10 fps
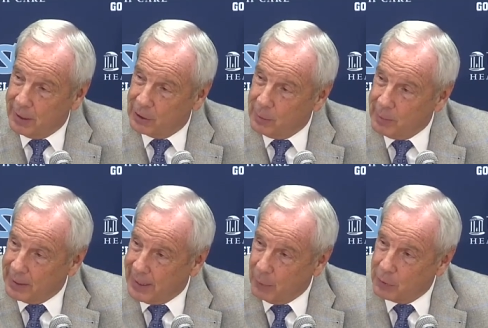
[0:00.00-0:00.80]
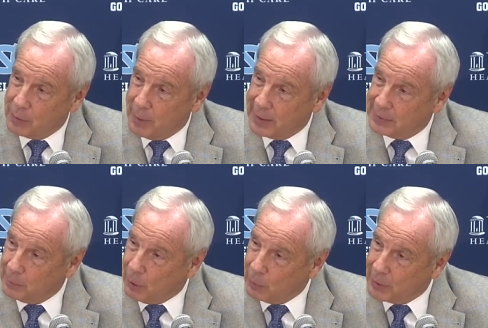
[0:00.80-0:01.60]
air and come back down with the
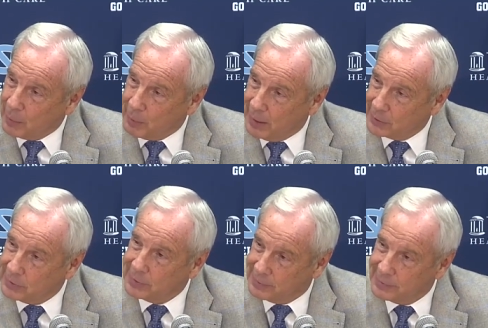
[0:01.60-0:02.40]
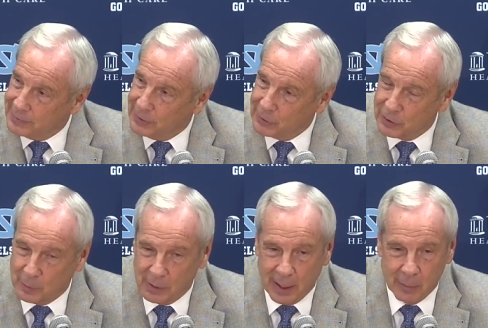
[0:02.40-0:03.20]
basketball without passing it, you know, some
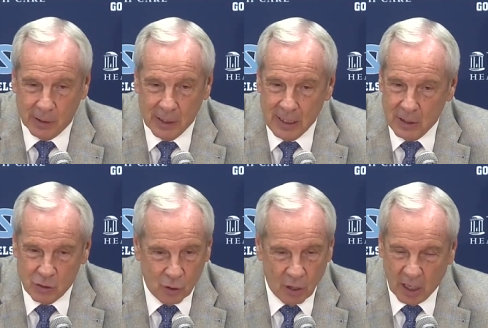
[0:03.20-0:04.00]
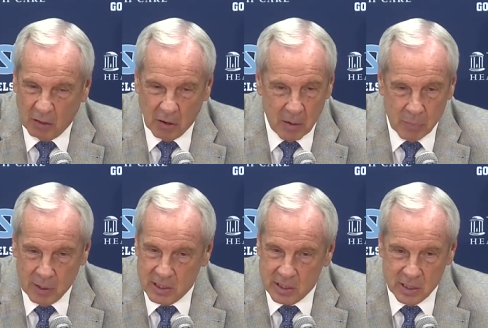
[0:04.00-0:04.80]
of that. But Joel had a great
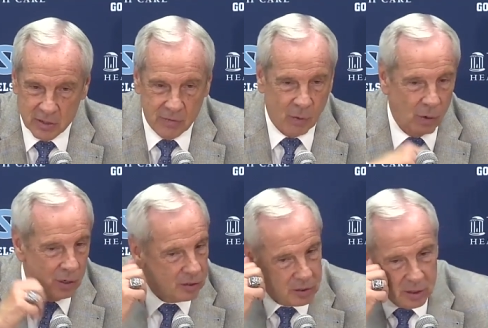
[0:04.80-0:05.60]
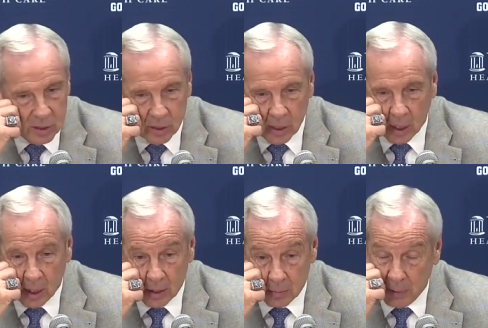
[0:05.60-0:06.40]
preseason for us.
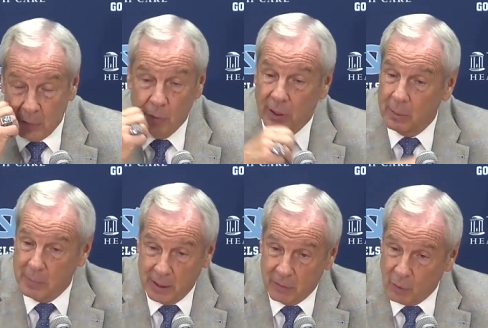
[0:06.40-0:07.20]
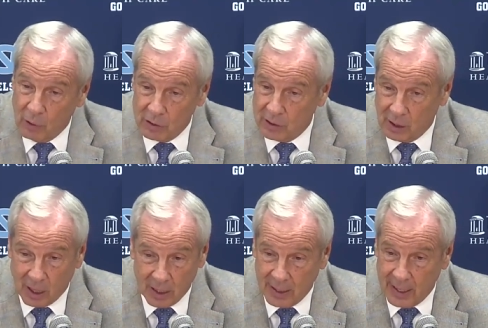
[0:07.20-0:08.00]
Uh, it's been really big for us in a
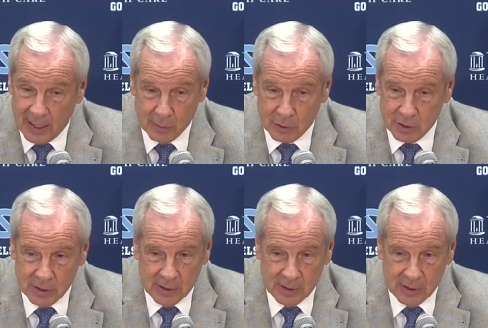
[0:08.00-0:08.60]
lot of games,